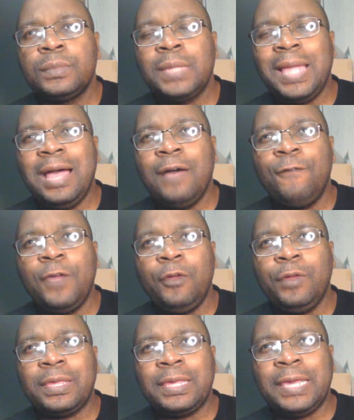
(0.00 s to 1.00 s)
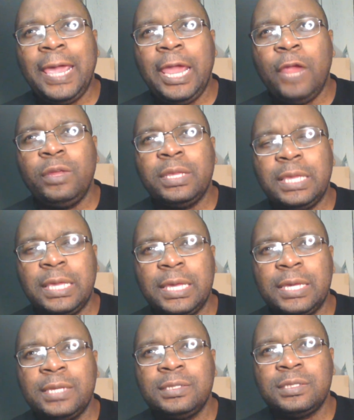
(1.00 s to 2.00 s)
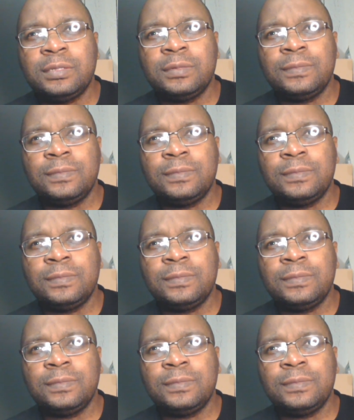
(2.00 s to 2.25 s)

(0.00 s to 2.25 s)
how very caring He is.